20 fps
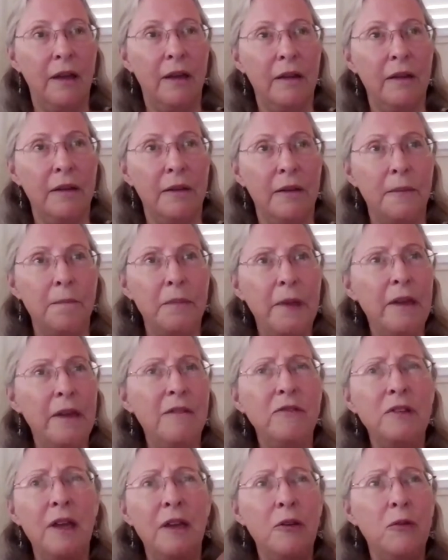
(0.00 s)
I
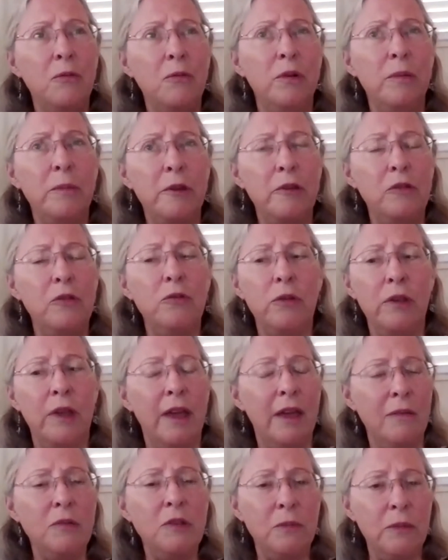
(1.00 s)
even had a woman who
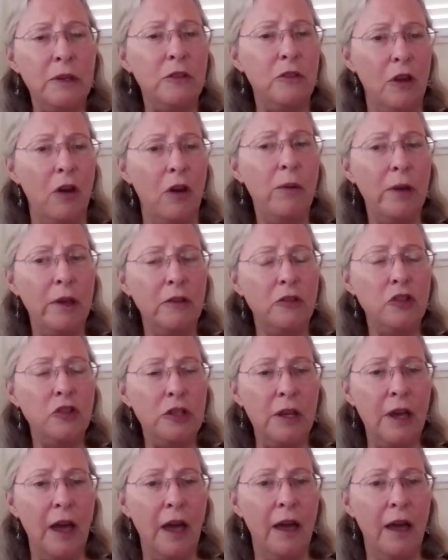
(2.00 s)
came to me knowing
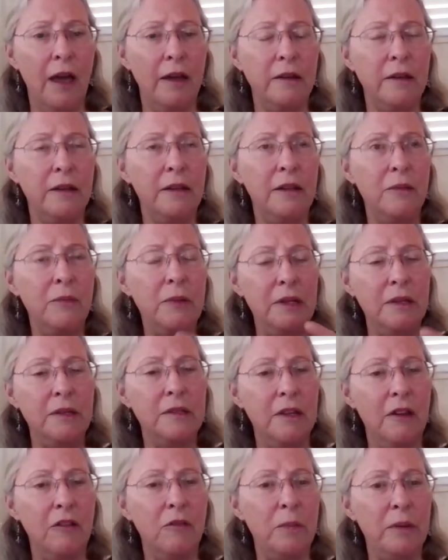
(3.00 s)
she had a limiting
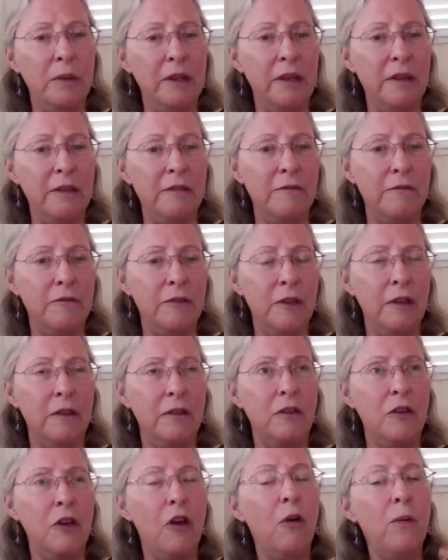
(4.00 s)
self-belief,
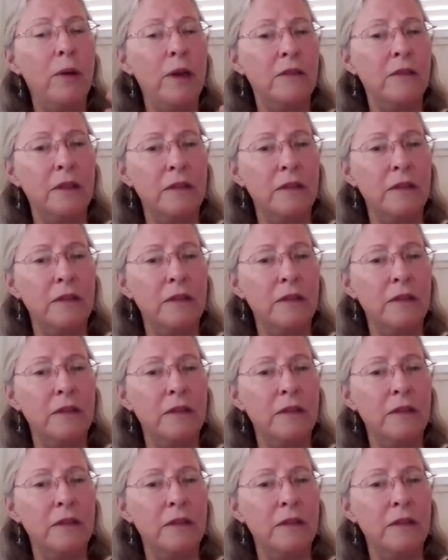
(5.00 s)
and knowing